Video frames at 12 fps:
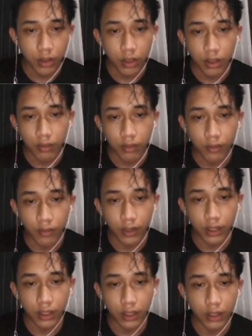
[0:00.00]

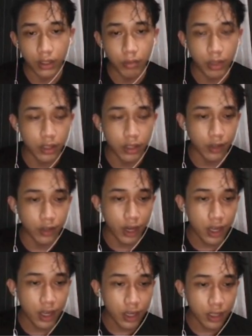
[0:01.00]
fill in the main
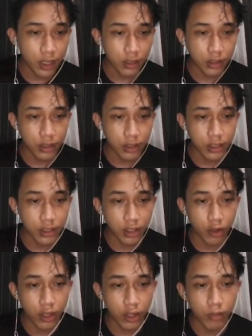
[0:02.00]
array, and this
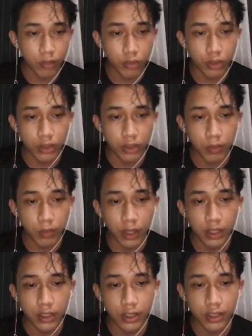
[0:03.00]
algorithm to display
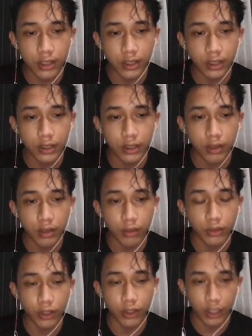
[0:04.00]
the result of
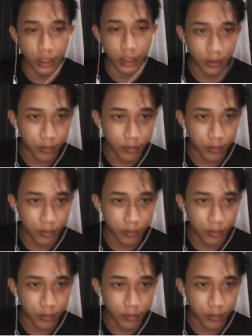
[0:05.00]
sorting.